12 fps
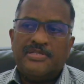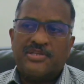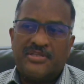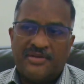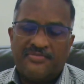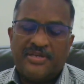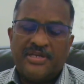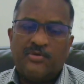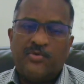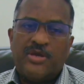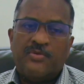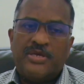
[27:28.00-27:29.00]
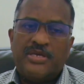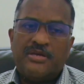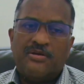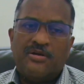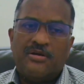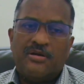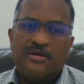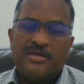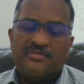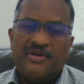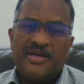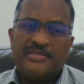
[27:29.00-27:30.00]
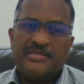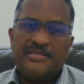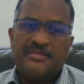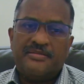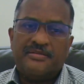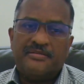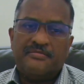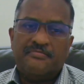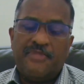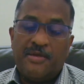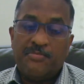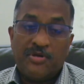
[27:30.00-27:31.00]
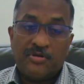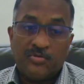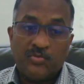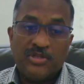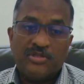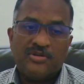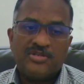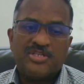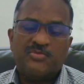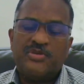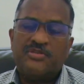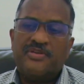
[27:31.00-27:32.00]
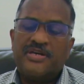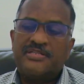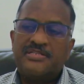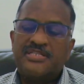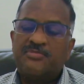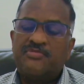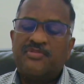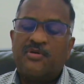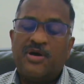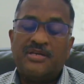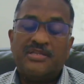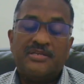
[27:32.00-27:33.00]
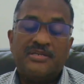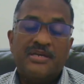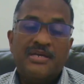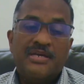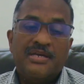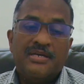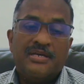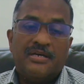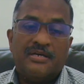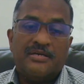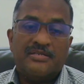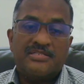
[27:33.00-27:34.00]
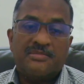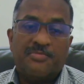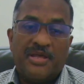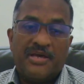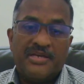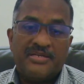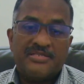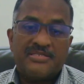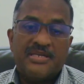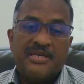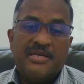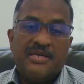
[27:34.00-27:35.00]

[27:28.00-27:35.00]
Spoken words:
South Africa, where we invited Babcock and Wilcox, and we invited some of our other suppliers.